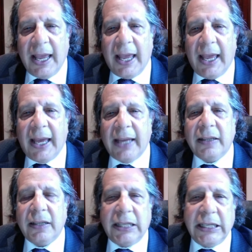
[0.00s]
and
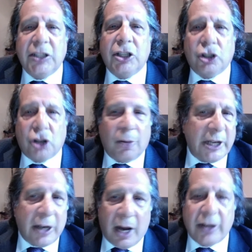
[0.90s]
he determined
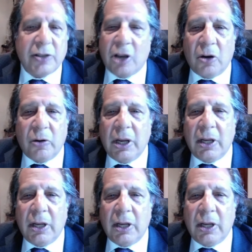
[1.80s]
on his own